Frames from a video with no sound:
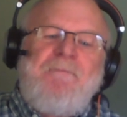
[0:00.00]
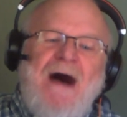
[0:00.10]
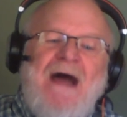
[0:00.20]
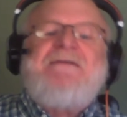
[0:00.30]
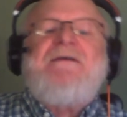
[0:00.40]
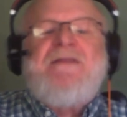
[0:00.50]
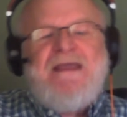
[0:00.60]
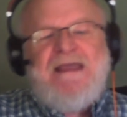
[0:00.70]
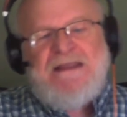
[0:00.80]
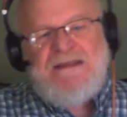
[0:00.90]
But
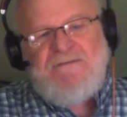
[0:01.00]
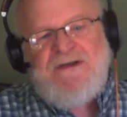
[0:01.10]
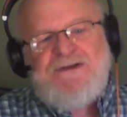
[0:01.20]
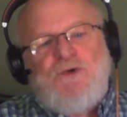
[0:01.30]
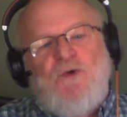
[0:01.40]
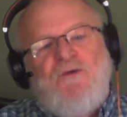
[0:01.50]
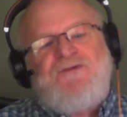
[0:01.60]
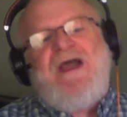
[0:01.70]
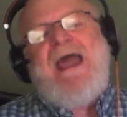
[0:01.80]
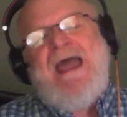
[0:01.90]
the
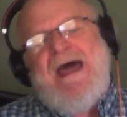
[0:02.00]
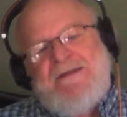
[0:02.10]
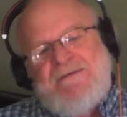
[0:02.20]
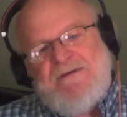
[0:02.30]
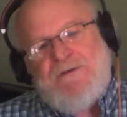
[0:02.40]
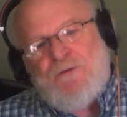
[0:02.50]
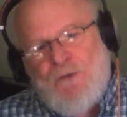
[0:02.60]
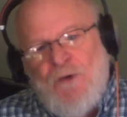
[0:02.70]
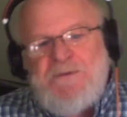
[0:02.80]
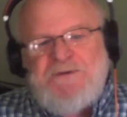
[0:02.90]
individuals and
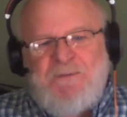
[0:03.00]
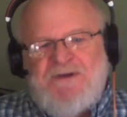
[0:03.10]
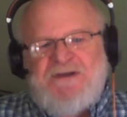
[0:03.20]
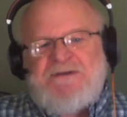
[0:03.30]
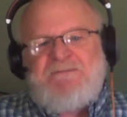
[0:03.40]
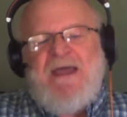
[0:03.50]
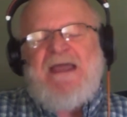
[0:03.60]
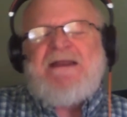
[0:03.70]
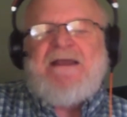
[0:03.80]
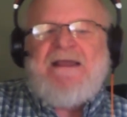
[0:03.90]
groups
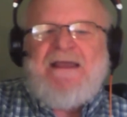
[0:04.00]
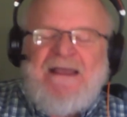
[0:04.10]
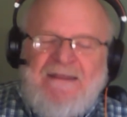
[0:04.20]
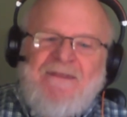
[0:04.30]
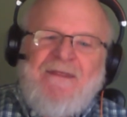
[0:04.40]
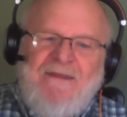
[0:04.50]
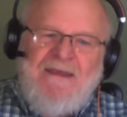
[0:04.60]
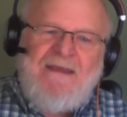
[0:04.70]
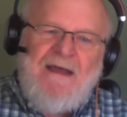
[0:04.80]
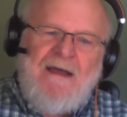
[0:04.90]
participating in
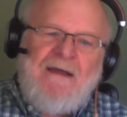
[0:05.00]
the